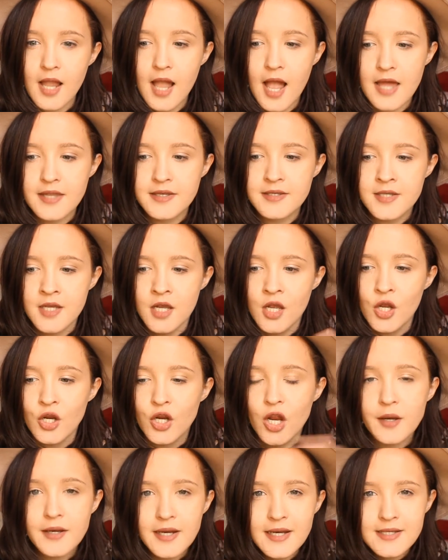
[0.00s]
And
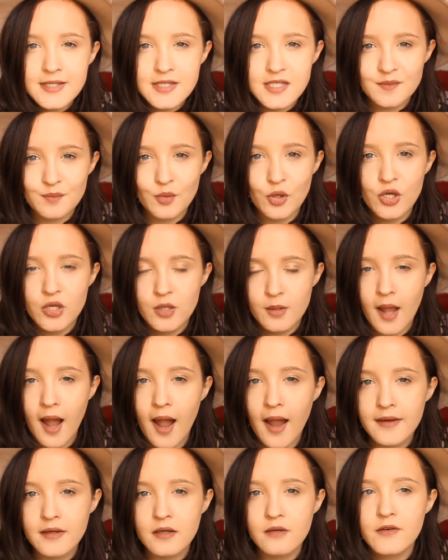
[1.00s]
going into this book, you
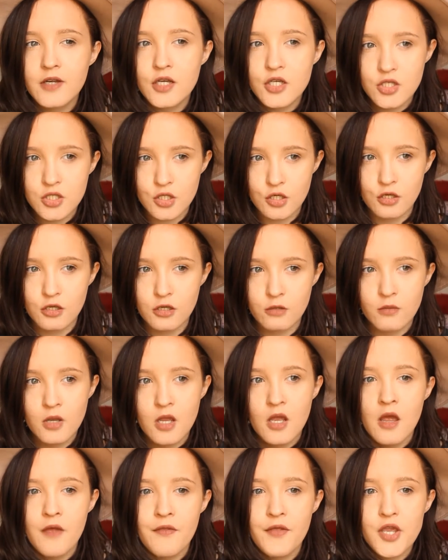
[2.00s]
kind of assume
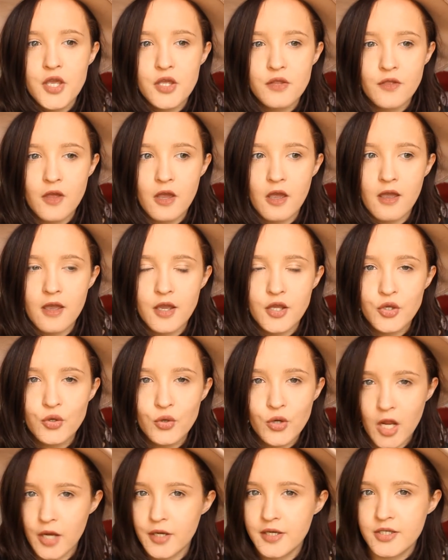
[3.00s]
that
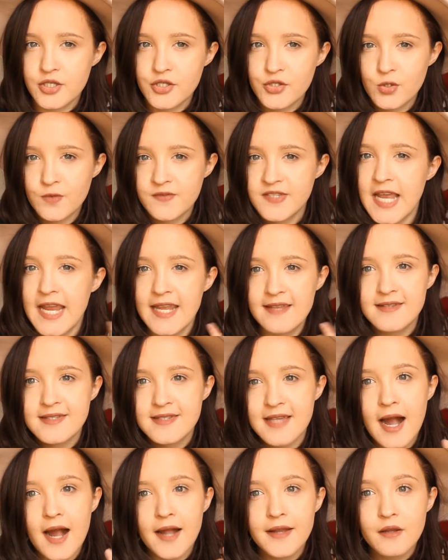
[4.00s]
you're going to sort of take the
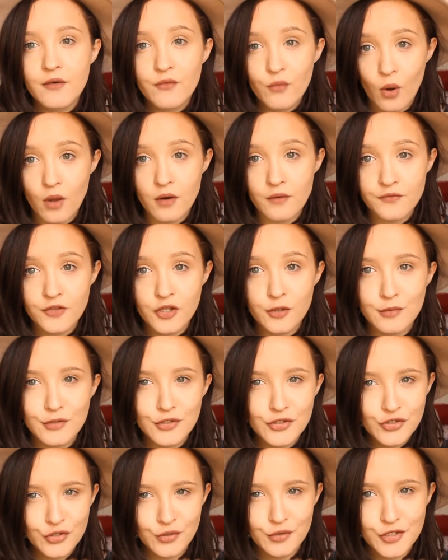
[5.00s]
side of one of them
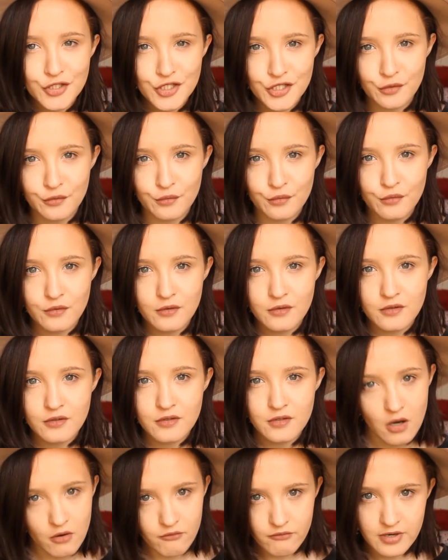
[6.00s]
as soon as you
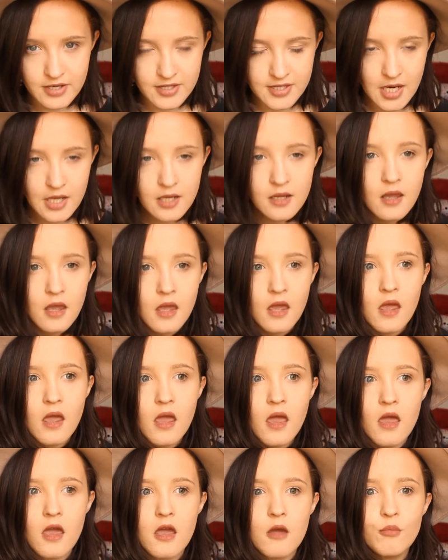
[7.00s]
start reading.
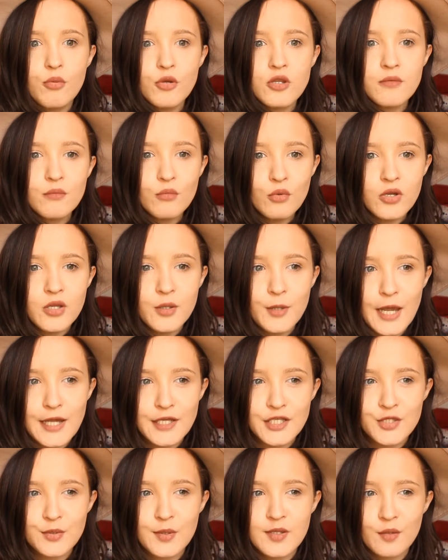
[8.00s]
But the more you get
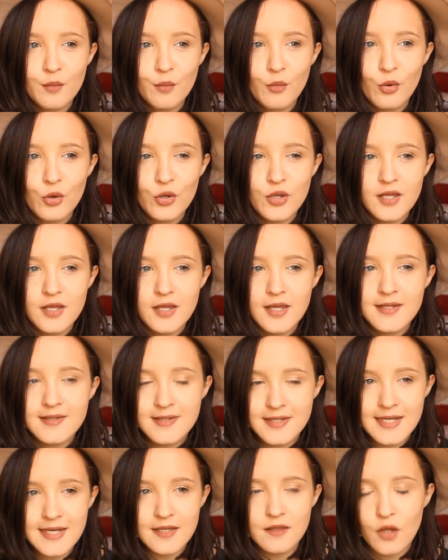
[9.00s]
into it, the more
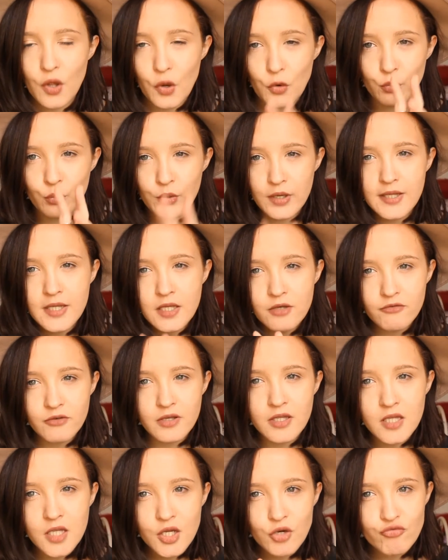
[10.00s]
it's either really,
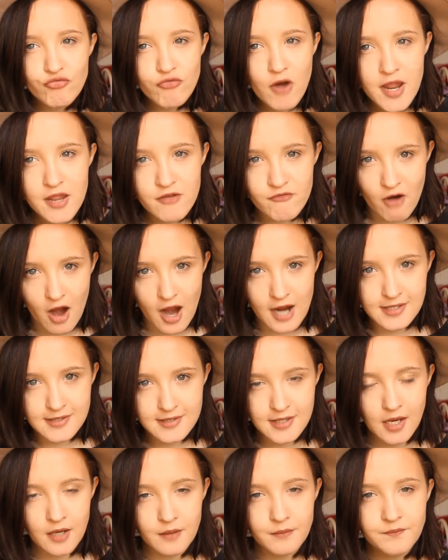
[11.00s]
really great
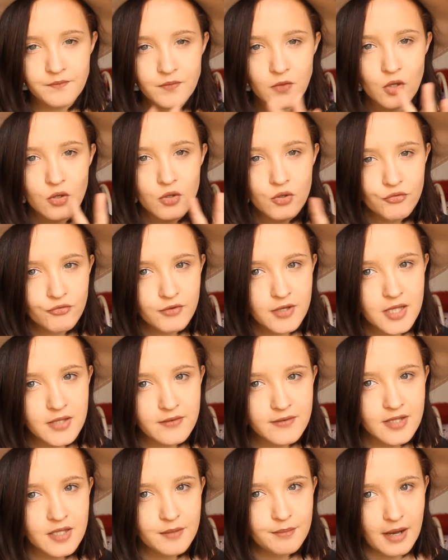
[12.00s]
writing or
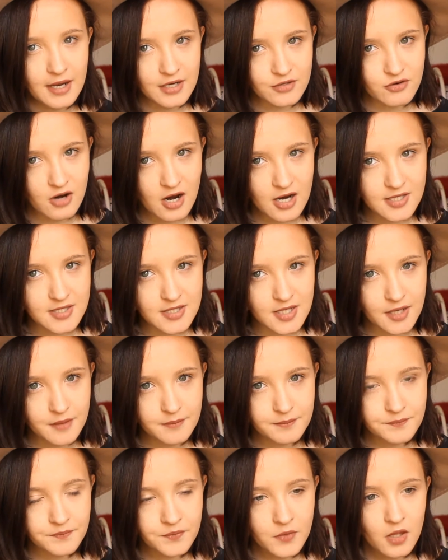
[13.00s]
really, really bad writing.